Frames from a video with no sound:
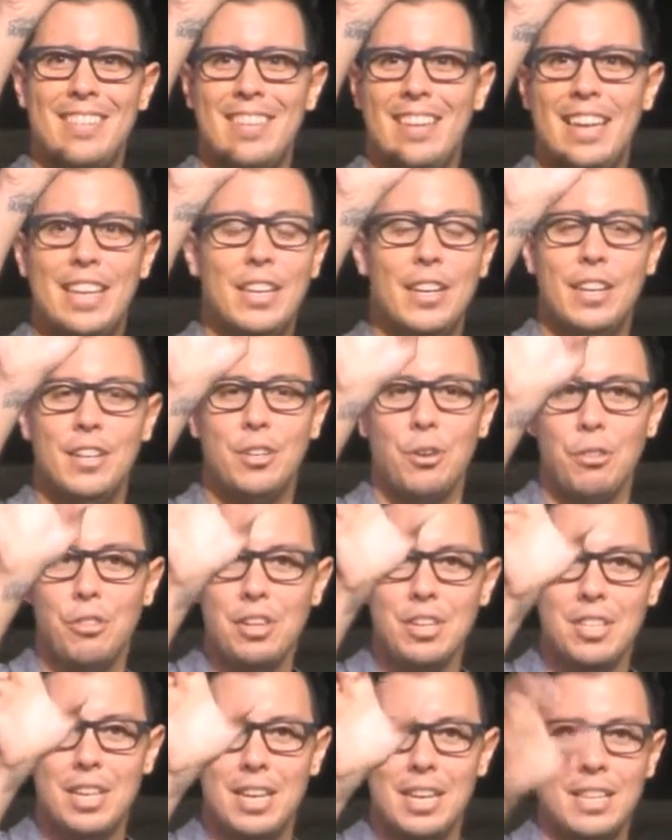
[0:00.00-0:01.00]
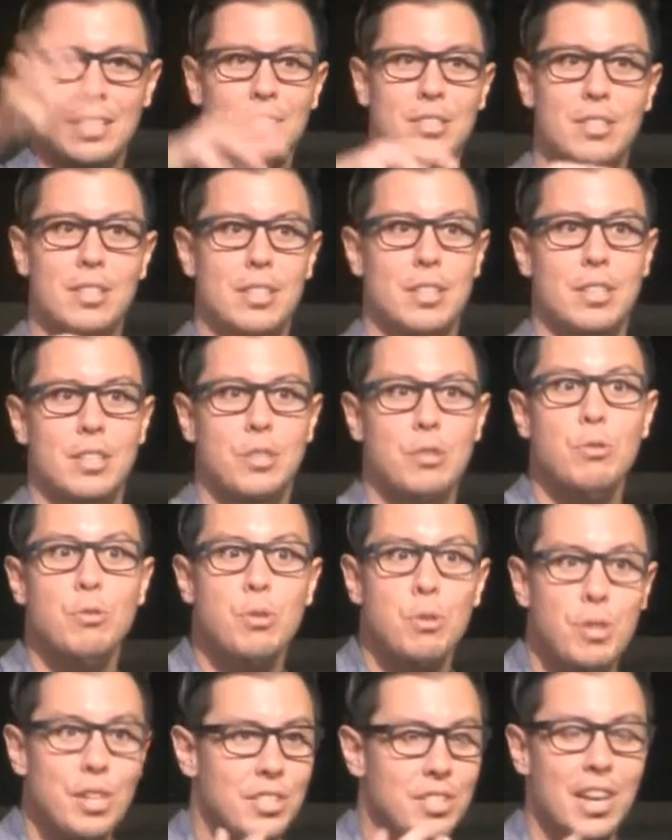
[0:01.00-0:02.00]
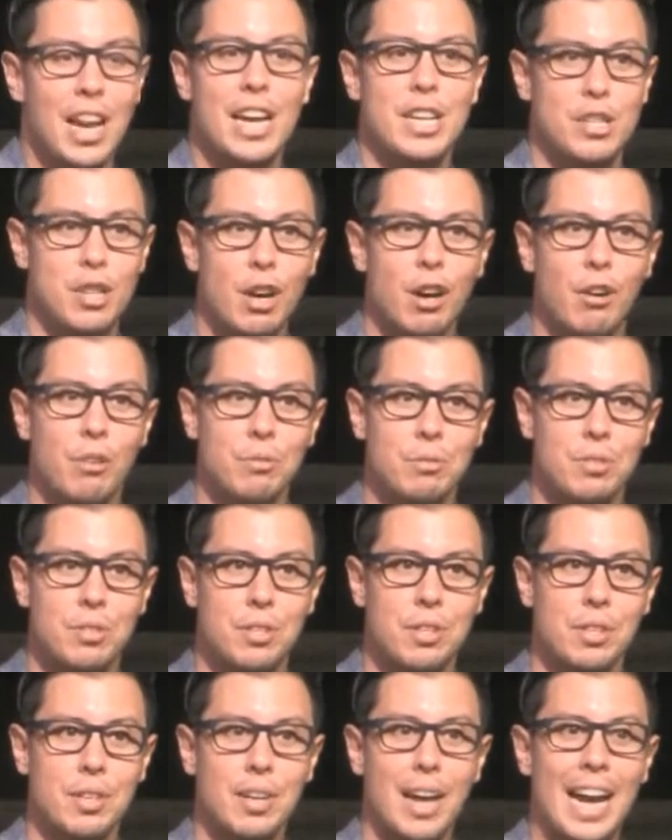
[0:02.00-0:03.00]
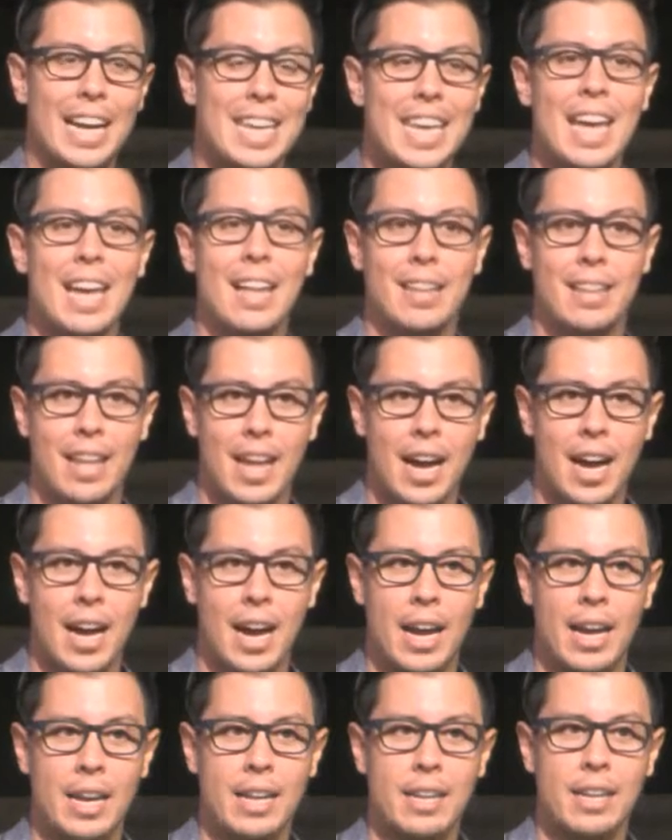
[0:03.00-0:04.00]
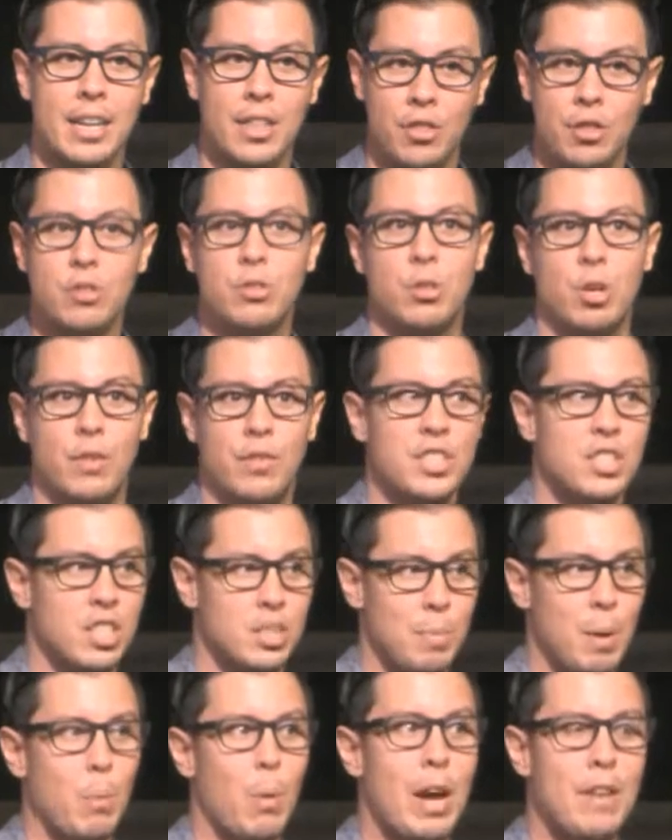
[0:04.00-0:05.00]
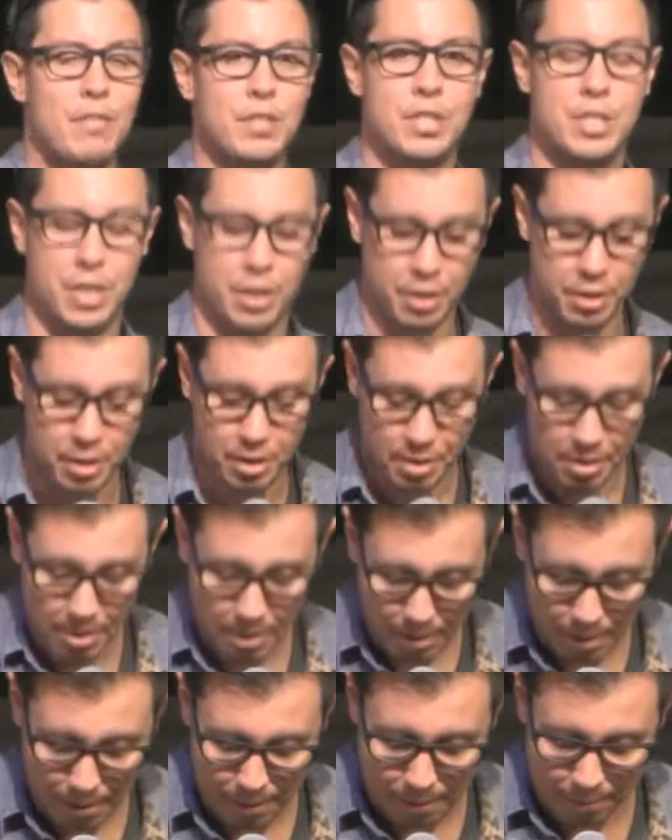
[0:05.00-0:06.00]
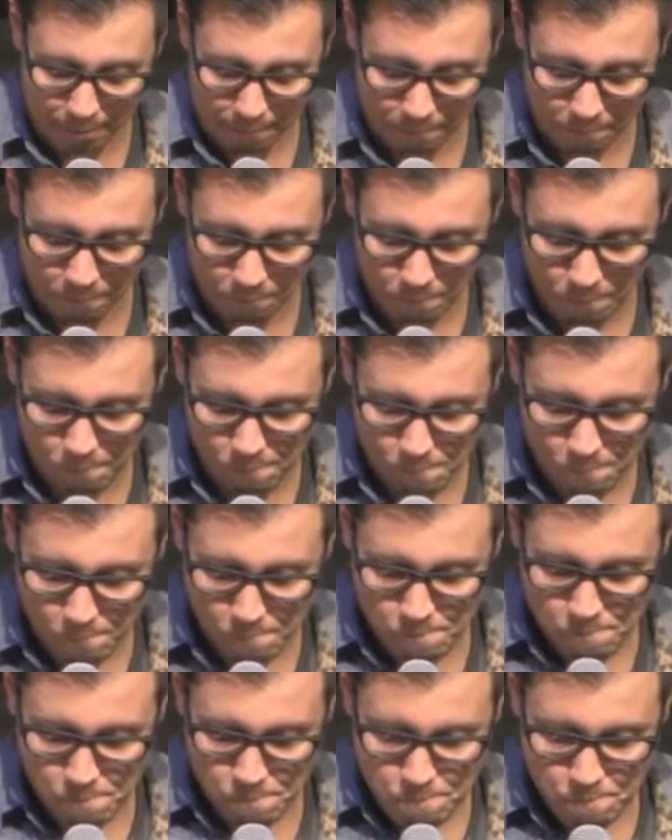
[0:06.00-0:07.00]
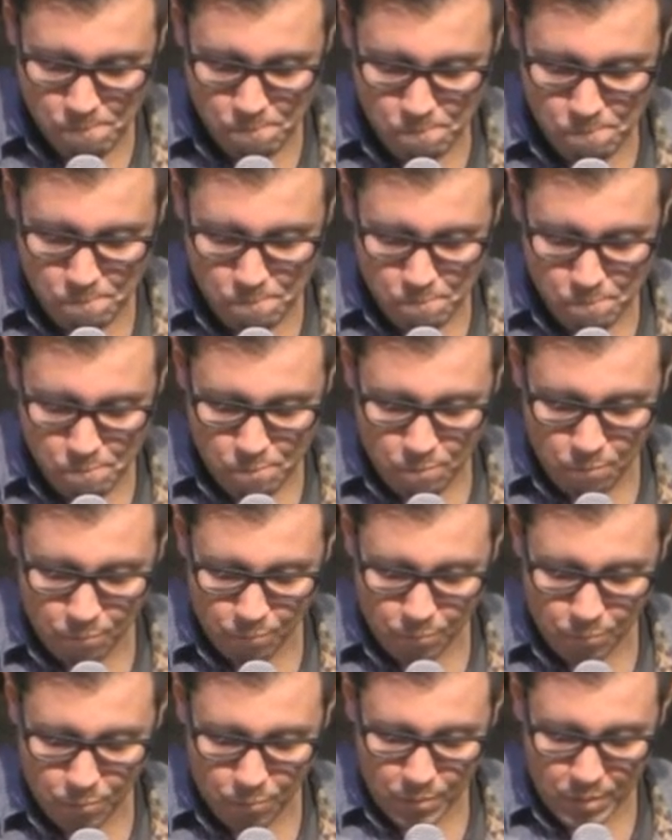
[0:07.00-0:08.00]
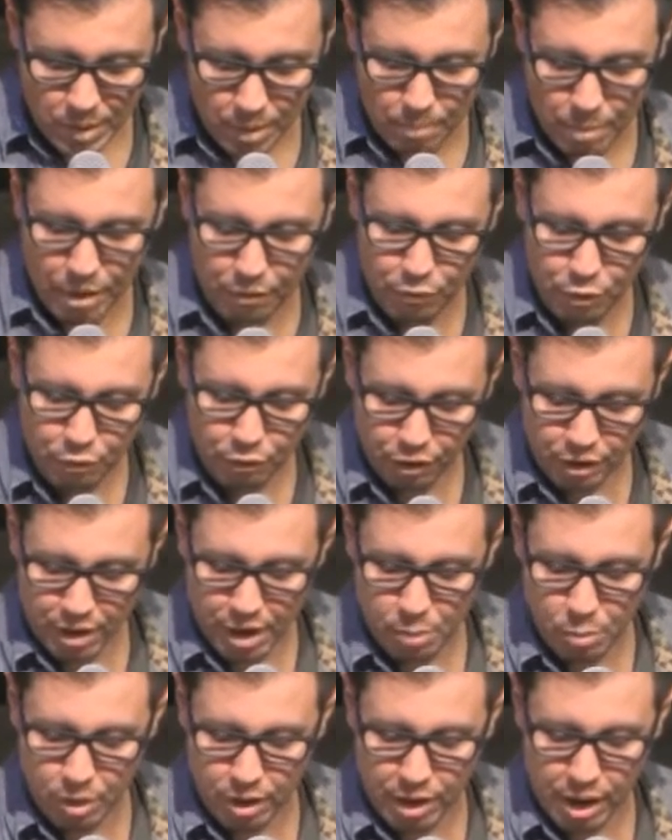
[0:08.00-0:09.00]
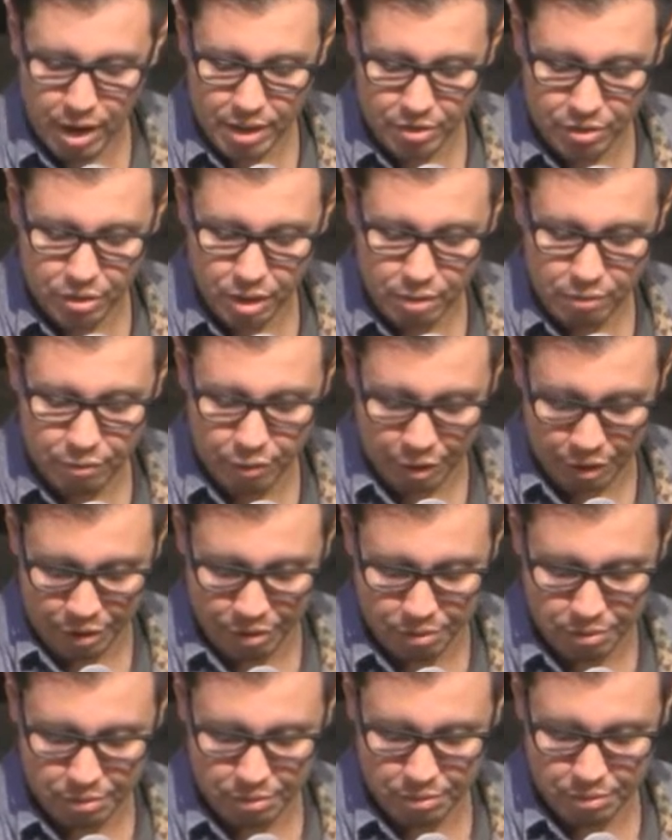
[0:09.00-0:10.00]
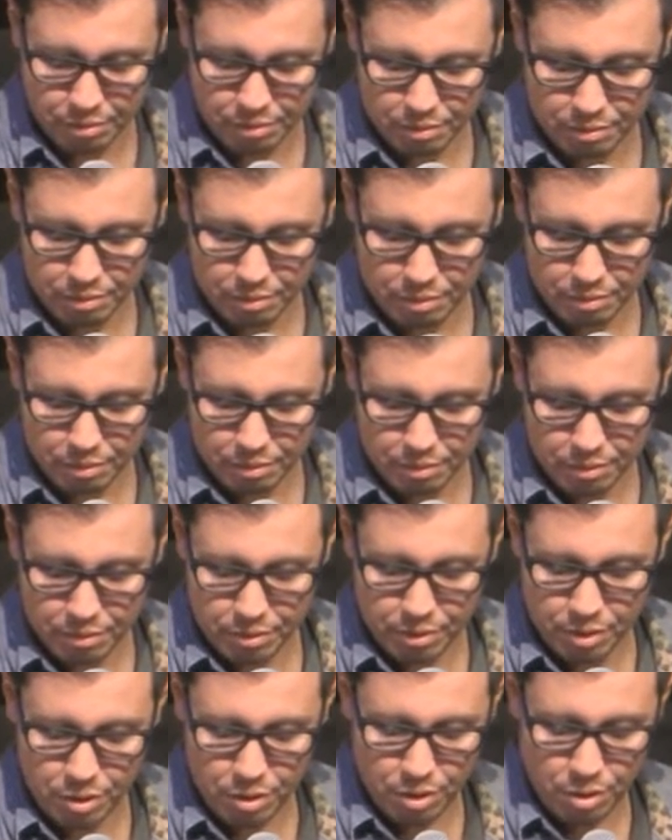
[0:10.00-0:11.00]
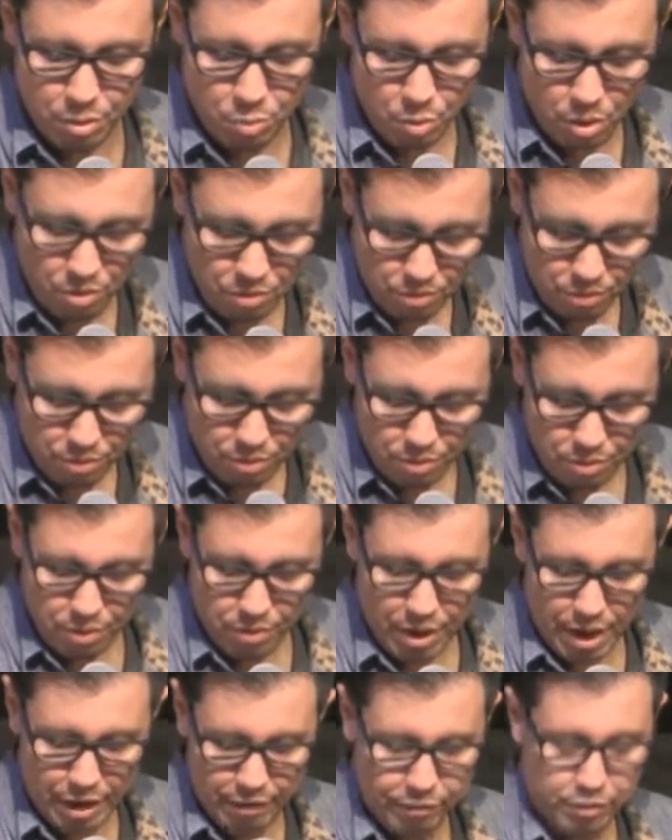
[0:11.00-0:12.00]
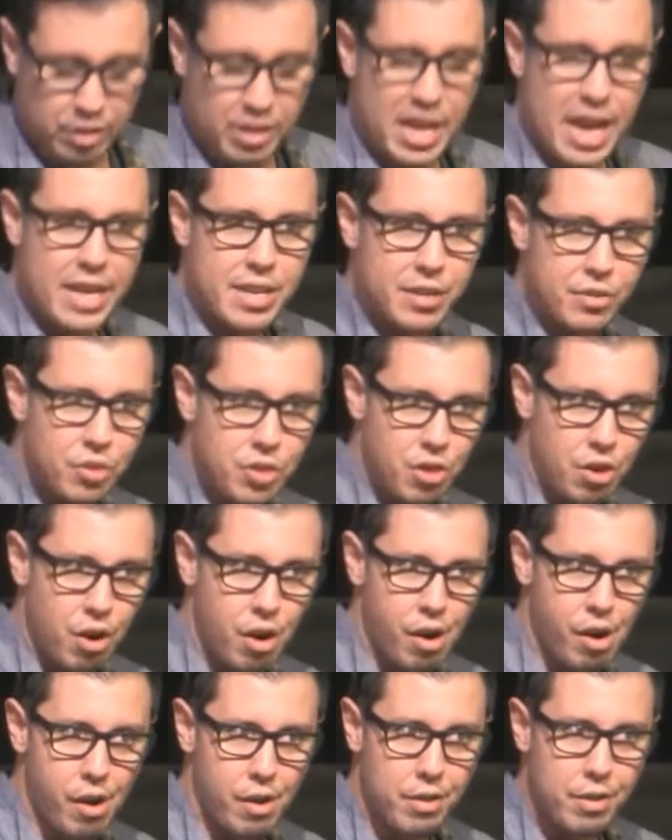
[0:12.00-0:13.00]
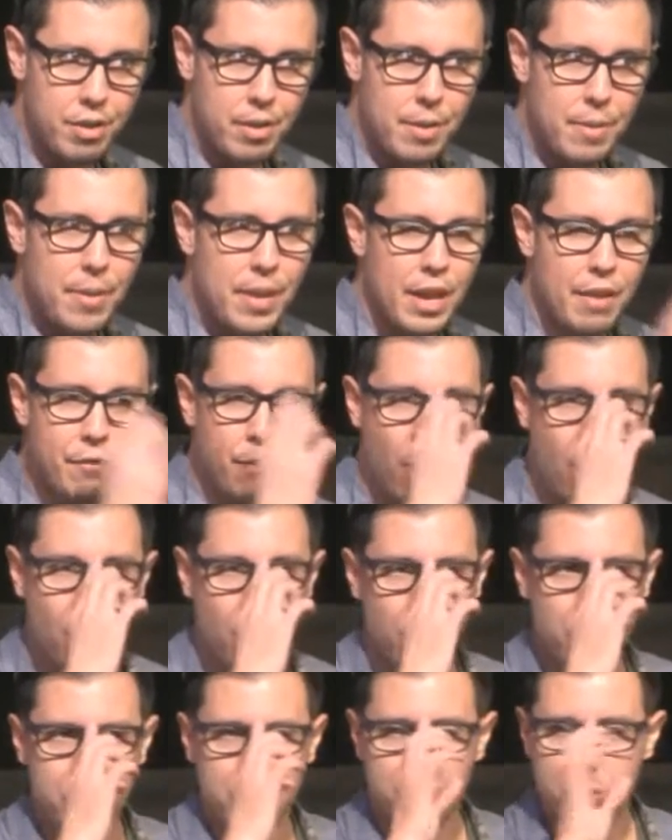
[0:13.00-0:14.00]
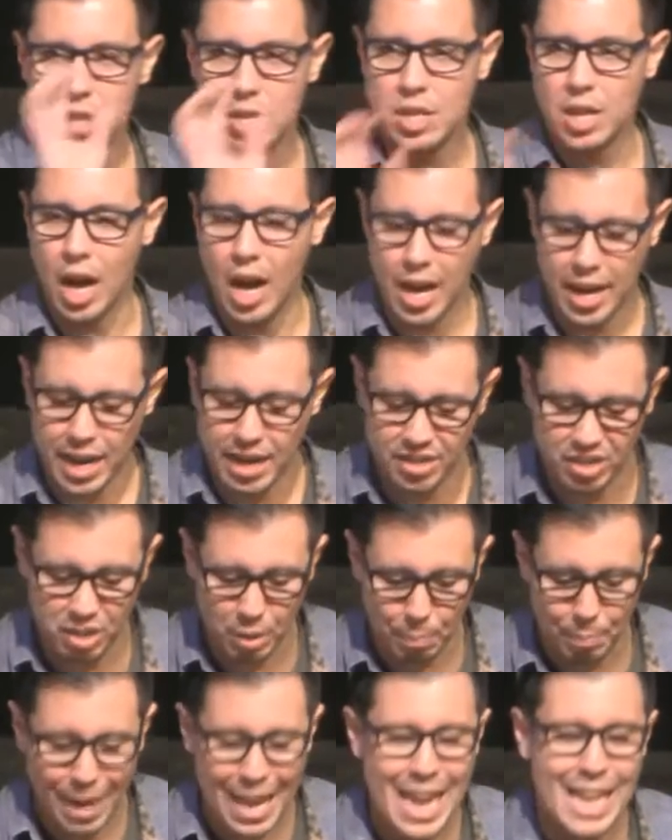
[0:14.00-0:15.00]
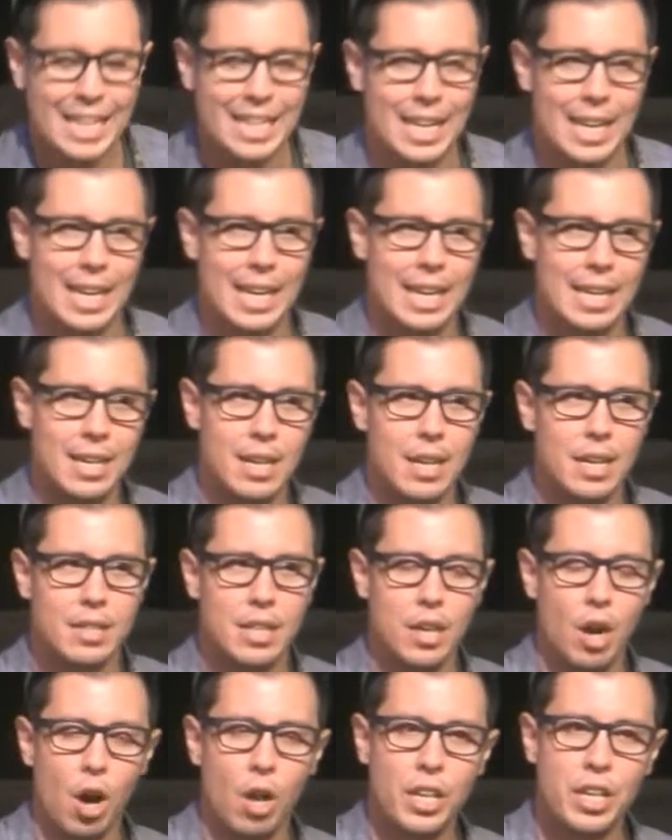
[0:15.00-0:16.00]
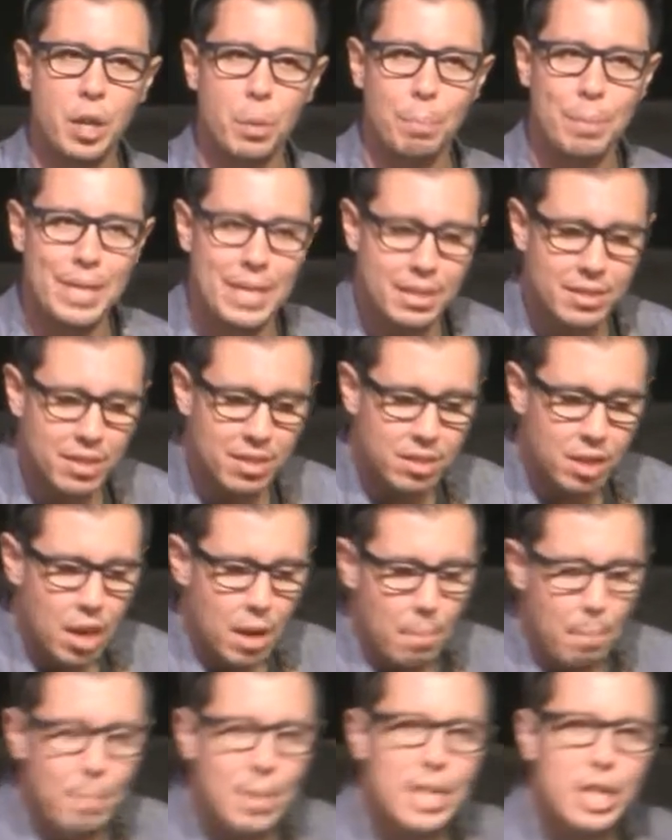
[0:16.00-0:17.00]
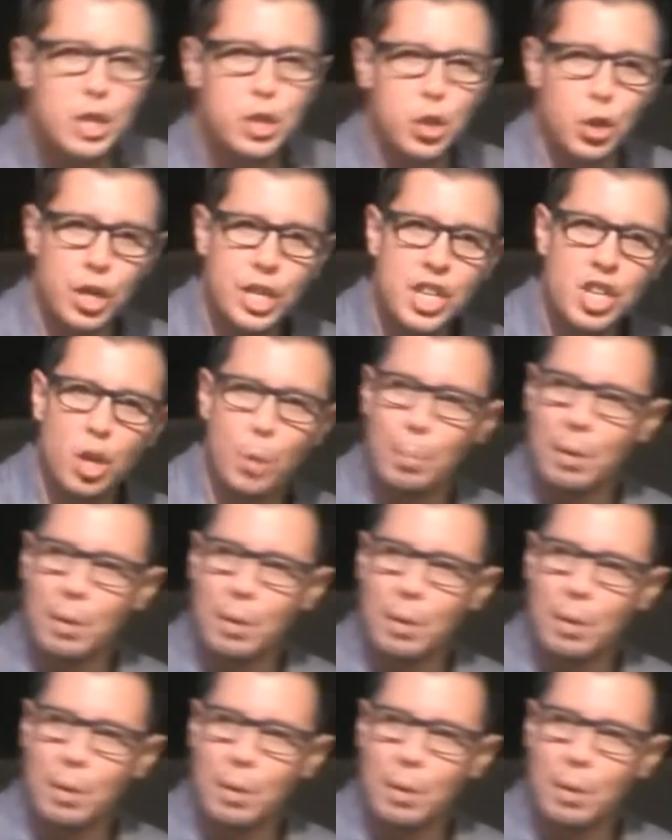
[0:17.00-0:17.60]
And don't think that it's you do this and I don't. I can't lie in this service because my wife is here. But if you forget what God has done for you, you won't have gladness in your heart. If all you see God as is a Band-Aid, then all he'll be is this miniature healer.